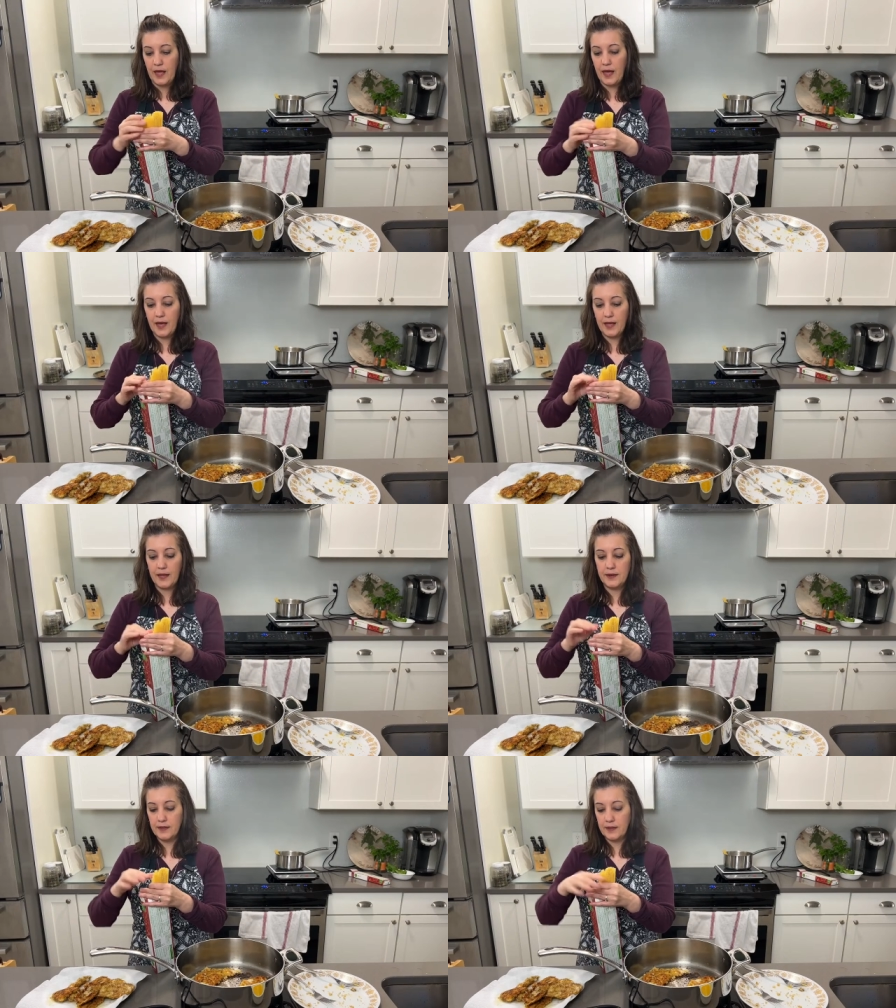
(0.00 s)

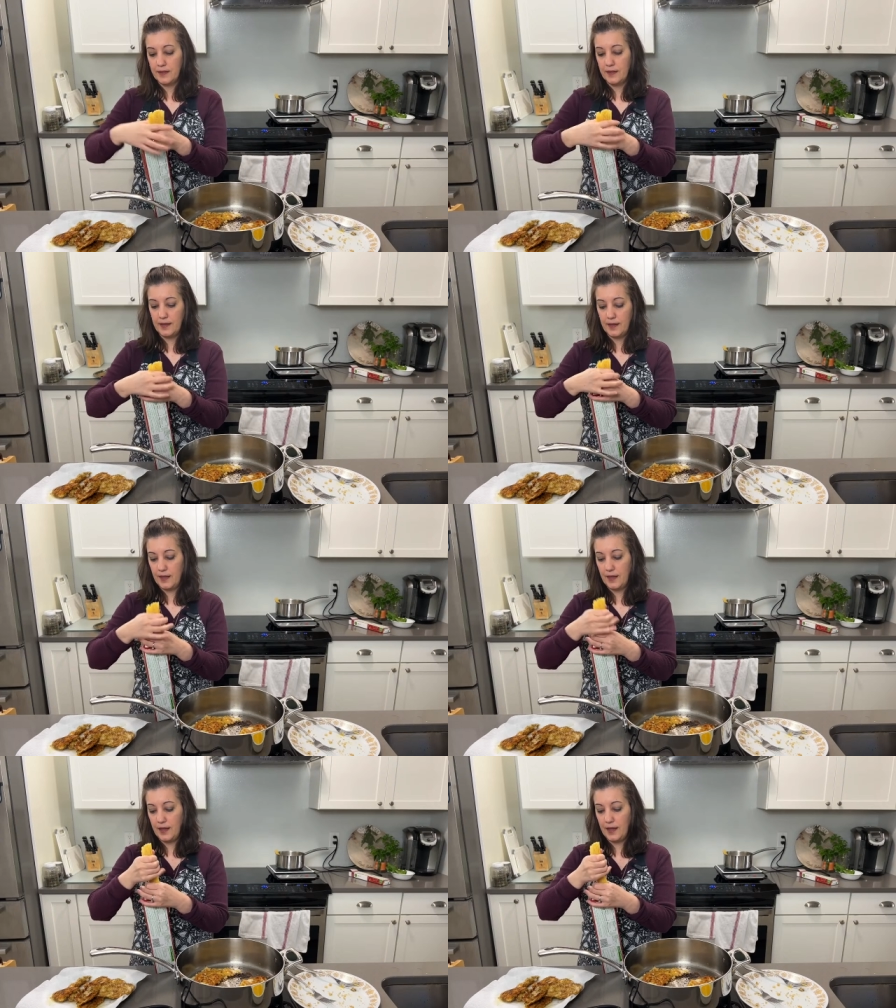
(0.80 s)
and
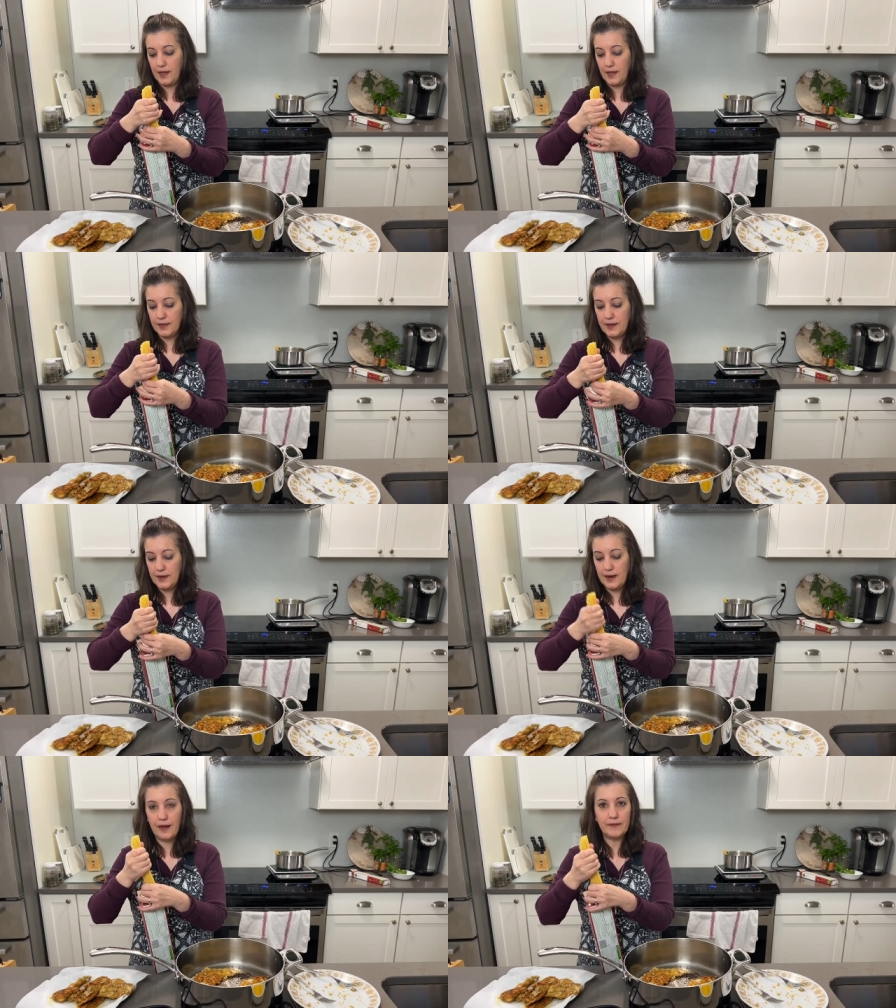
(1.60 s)
they
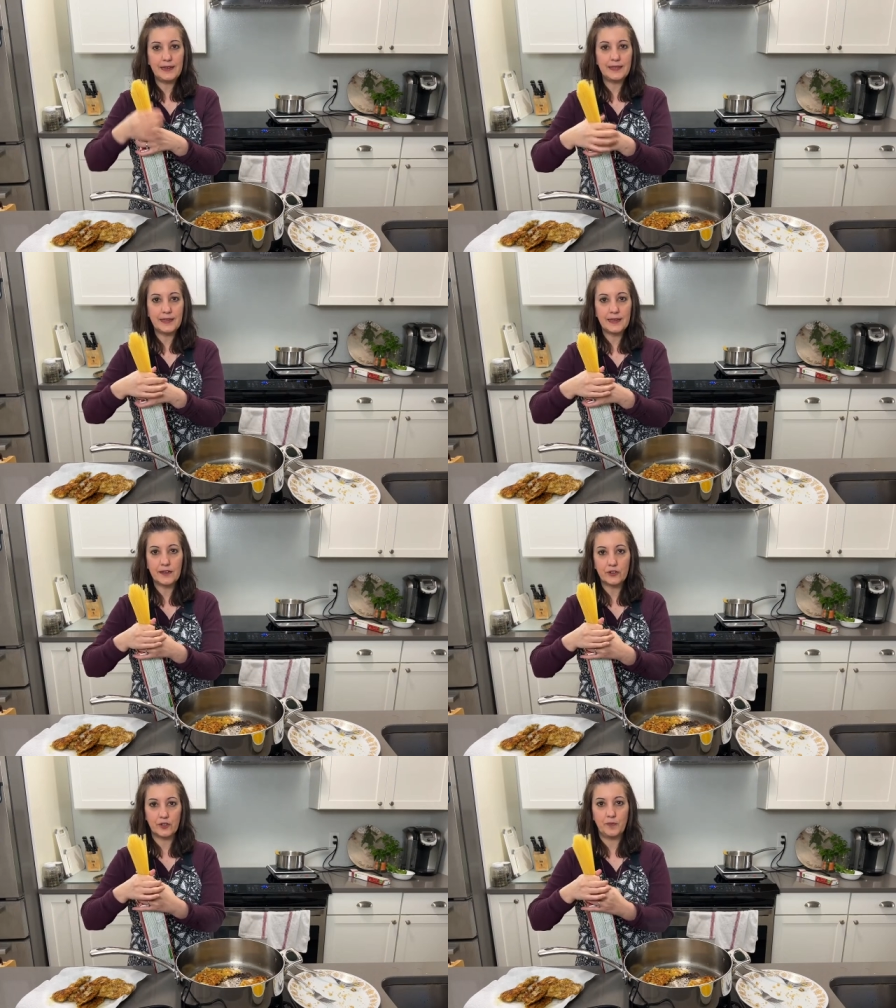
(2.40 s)
didn't have anything
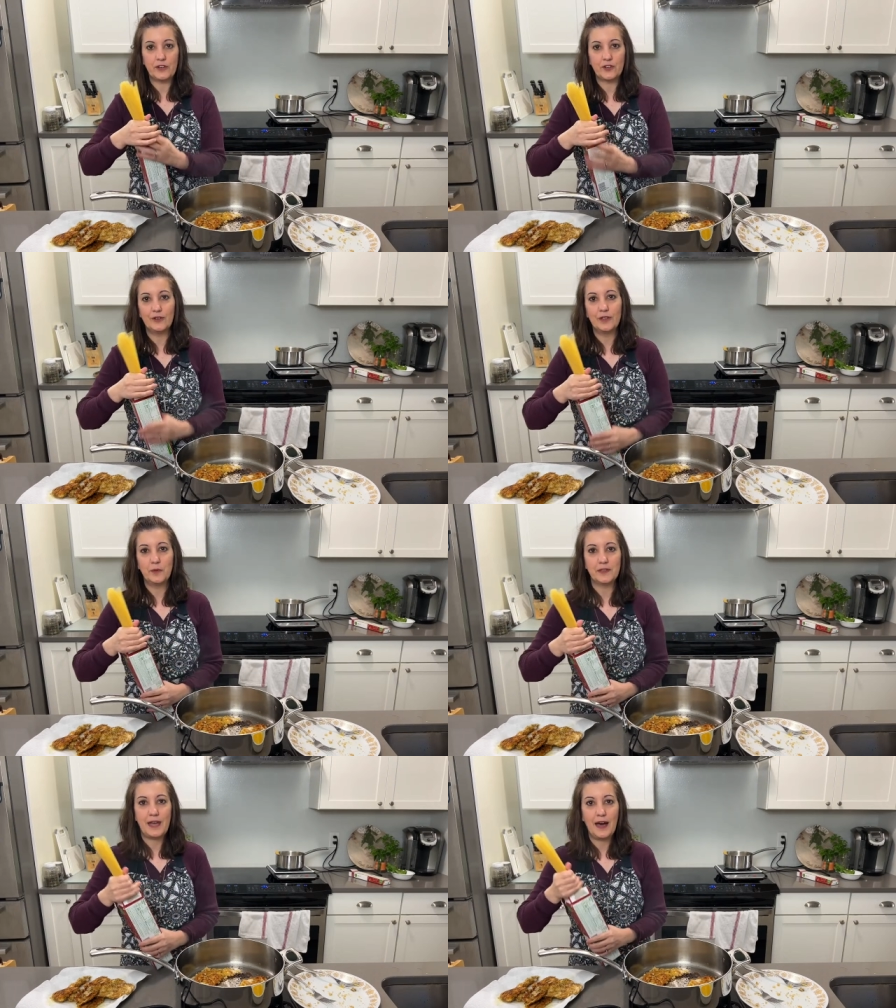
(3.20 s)
extra special
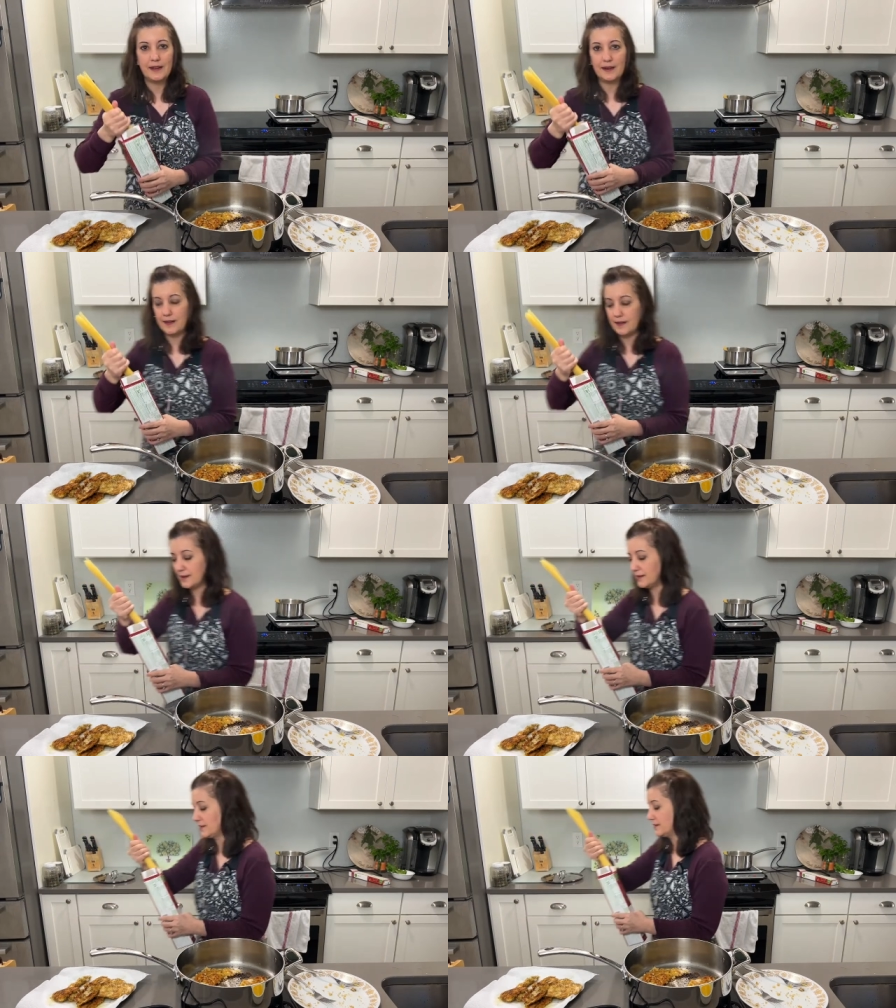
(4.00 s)
that was added
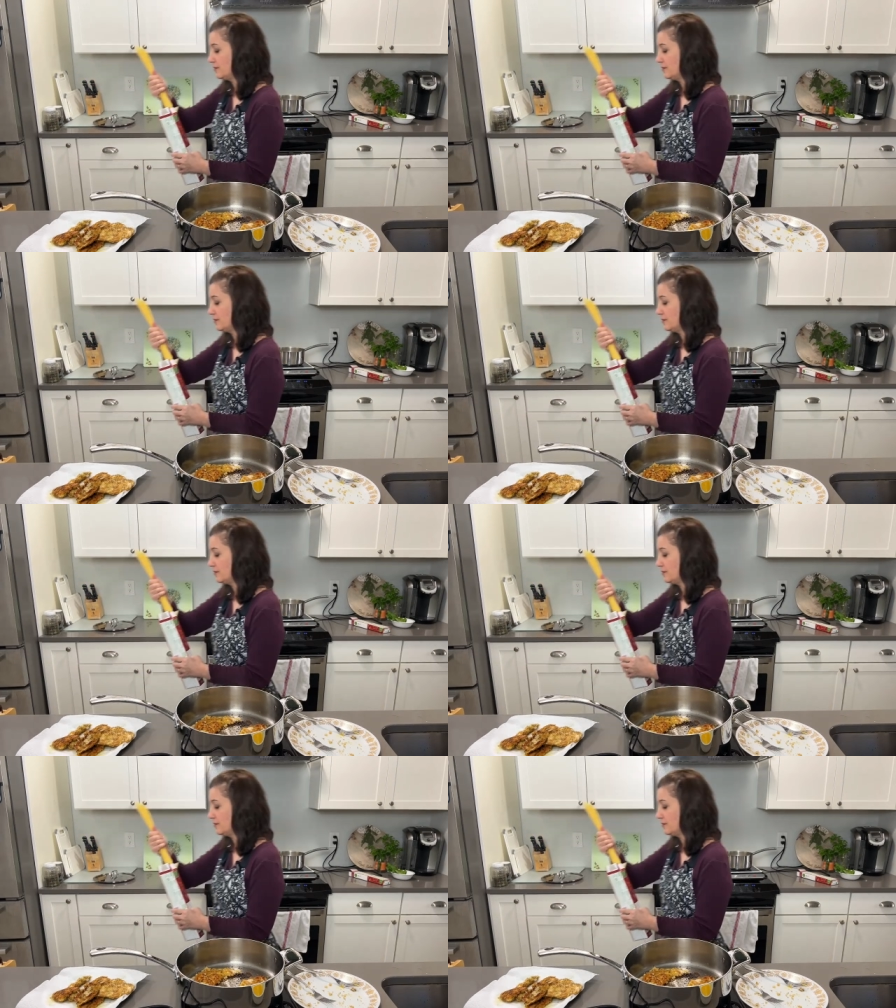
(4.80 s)
in.